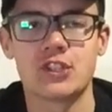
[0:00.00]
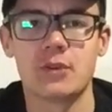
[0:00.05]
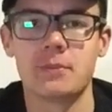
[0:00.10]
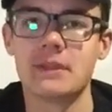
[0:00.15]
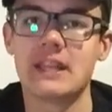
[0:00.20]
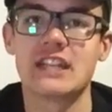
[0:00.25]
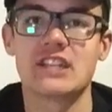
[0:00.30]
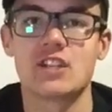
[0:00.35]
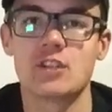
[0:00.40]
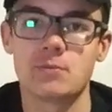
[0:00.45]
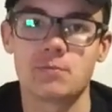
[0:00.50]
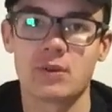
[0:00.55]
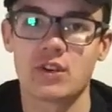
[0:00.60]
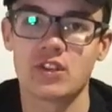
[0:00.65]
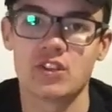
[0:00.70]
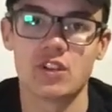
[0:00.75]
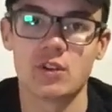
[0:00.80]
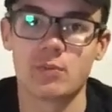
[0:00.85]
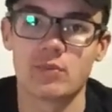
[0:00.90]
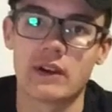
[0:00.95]
though, but that's just
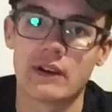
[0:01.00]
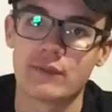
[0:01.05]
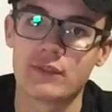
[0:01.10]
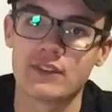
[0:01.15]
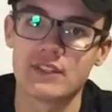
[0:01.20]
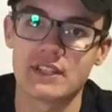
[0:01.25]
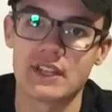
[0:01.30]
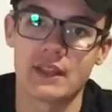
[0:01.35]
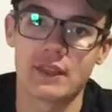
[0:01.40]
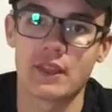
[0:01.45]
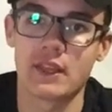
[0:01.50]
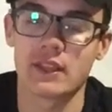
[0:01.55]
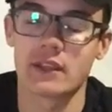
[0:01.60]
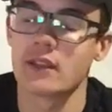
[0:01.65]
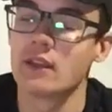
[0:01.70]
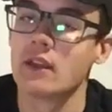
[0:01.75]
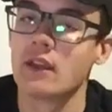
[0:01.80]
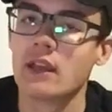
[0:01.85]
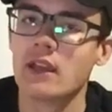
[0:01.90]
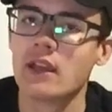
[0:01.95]
personal preference, I think.